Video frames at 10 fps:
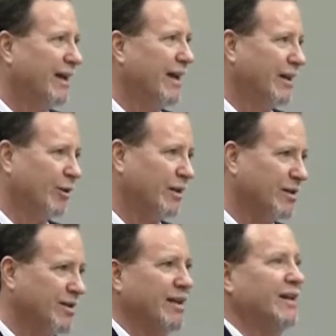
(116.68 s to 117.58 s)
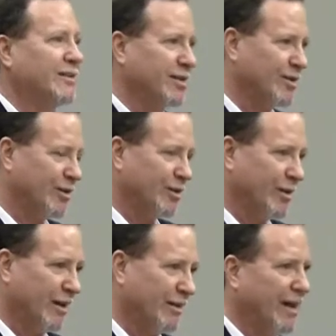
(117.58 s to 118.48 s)
And I know that the state is concerned
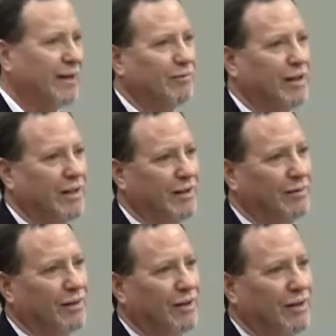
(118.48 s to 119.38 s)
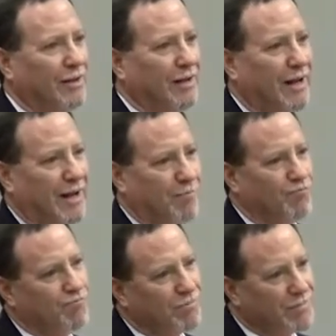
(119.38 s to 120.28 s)
about that, and
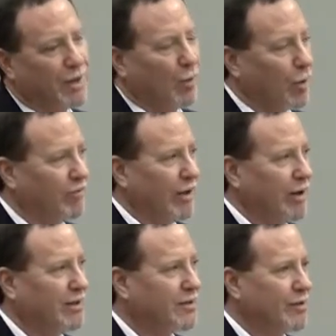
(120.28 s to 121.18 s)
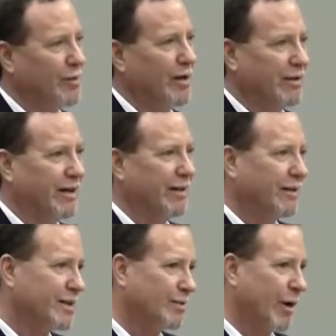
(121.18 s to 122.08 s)
we're very concerned about that,
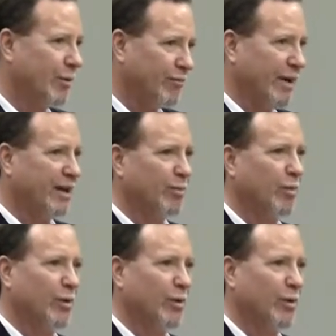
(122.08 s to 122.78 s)
and that's why we've made a